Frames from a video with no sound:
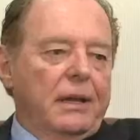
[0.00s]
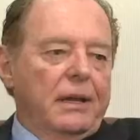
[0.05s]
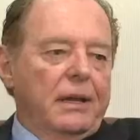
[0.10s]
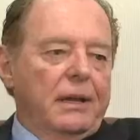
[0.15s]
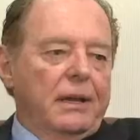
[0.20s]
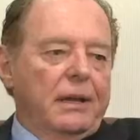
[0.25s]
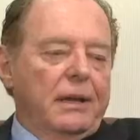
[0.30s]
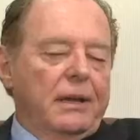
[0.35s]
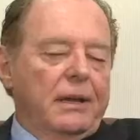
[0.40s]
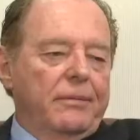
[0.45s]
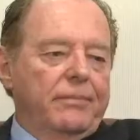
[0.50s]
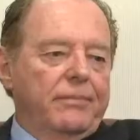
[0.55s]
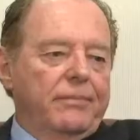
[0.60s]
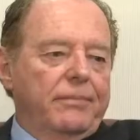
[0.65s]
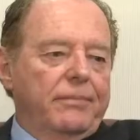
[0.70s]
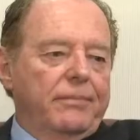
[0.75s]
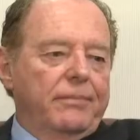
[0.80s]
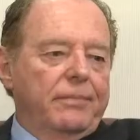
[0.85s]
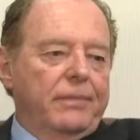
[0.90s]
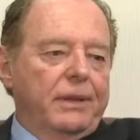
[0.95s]

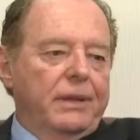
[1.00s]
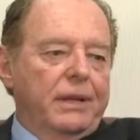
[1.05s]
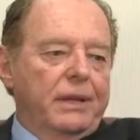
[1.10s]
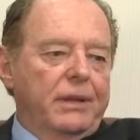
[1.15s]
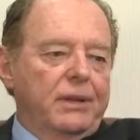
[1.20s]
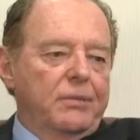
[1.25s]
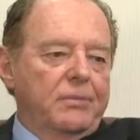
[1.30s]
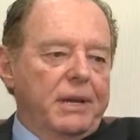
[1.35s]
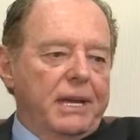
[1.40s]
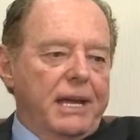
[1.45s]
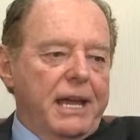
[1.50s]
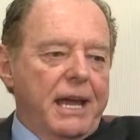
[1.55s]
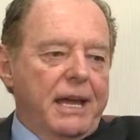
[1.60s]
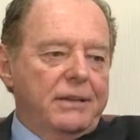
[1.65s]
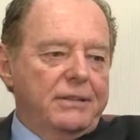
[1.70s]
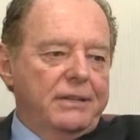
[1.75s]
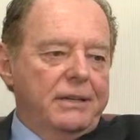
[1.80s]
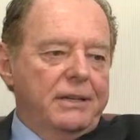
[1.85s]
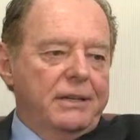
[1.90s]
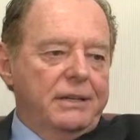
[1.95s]
humic
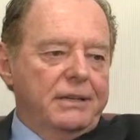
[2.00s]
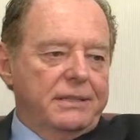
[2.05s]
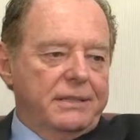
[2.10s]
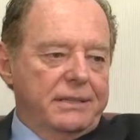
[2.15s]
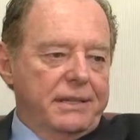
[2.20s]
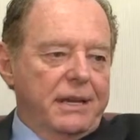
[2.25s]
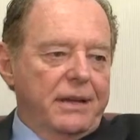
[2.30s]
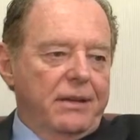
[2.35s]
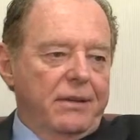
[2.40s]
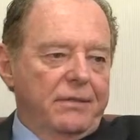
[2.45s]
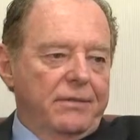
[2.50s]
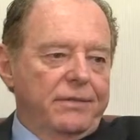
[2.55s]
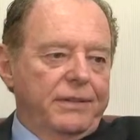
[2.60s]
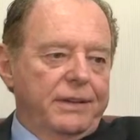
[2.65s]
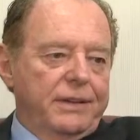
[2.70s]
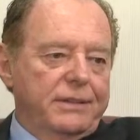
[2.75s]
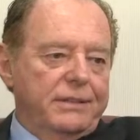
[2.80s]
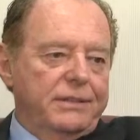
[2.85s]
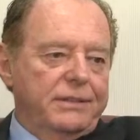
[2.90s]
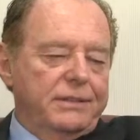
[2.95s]
acid itself
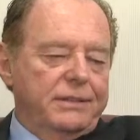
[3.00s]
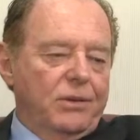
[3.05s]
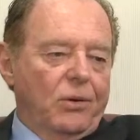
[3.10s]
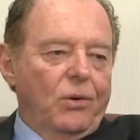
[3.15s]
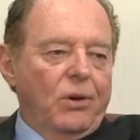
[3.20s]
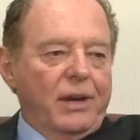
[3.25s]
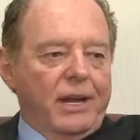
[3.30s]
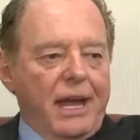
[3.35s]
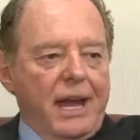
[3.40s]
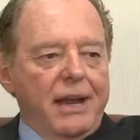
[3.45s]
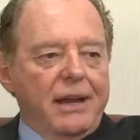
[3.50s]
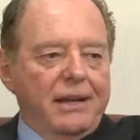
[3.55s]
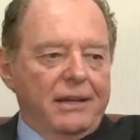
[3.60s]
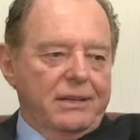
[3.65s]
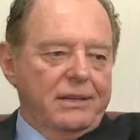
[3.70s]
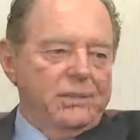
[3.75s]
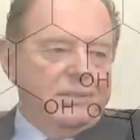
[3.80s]
is organic